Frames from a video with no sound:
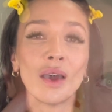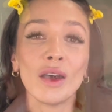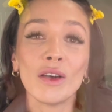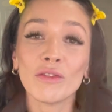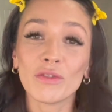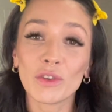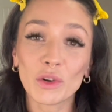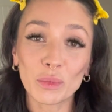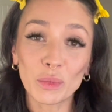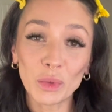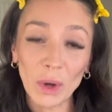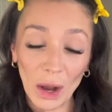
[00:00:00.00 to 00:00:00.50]

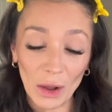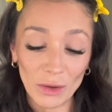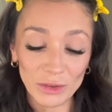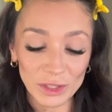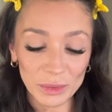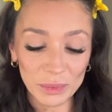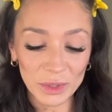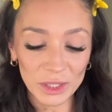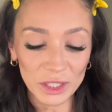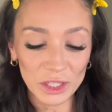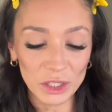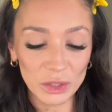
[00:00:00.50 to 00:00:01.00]
For brows,
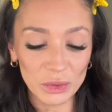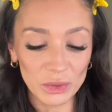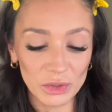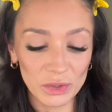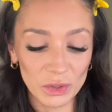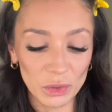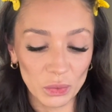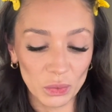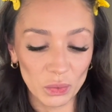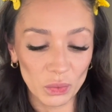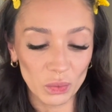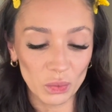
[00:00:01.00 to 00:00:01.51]
I'm gonna use
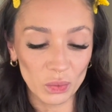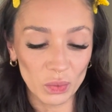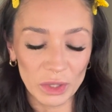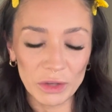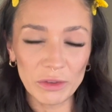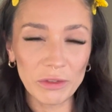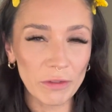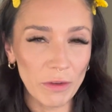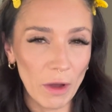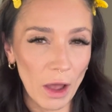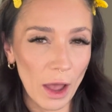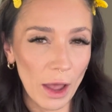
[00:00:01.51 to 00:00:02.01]
the
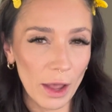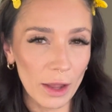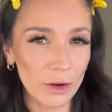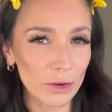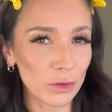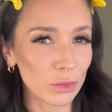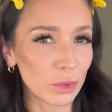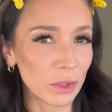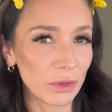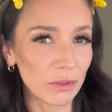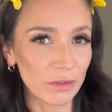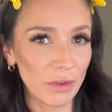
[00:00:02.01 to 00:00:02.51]
Refy
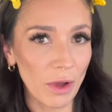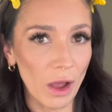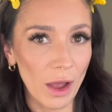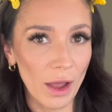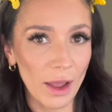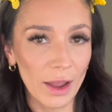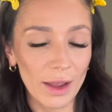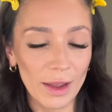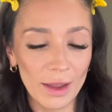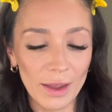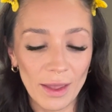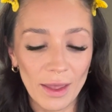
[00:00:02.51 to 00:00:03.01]

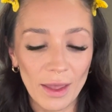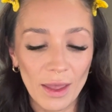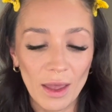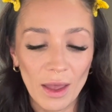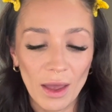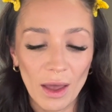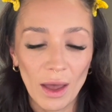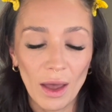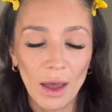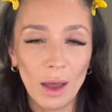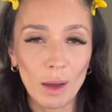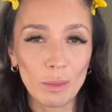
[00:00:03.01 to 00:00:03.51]

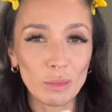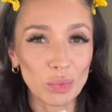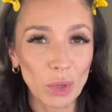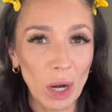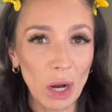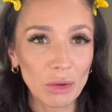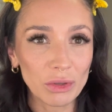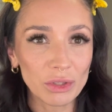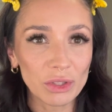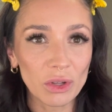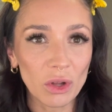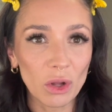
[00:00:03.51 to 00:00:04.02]

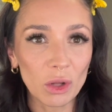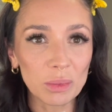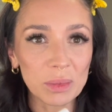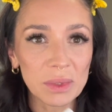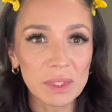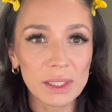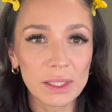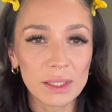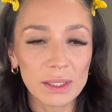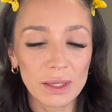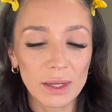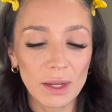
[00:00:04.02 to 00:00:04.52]
Brow
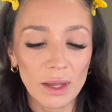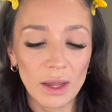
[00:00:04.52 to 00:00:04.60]
Sculpt.